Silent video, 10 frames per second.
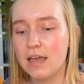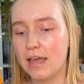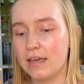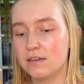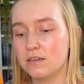
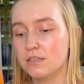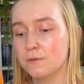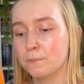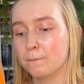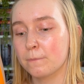And
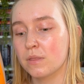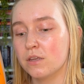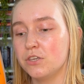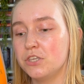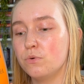
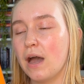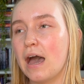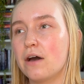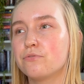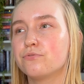you
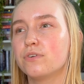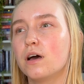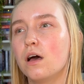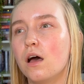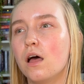have
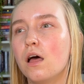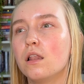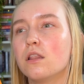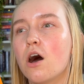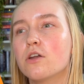a
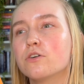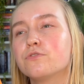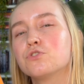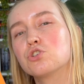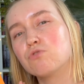lot of
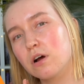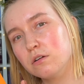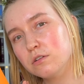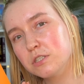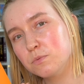
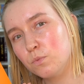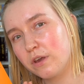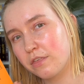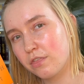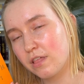struggles
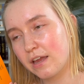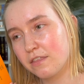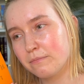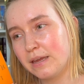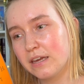with like
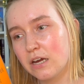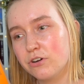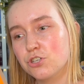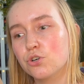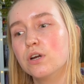the main
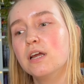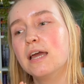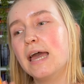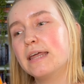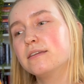character,
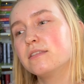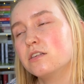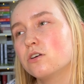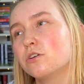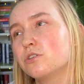and this
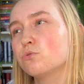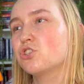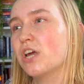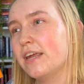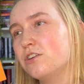also
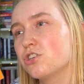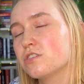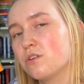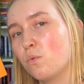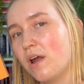changes
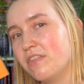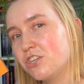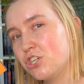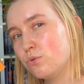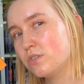the way
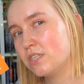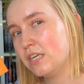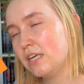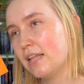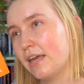that you
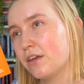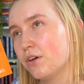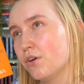see like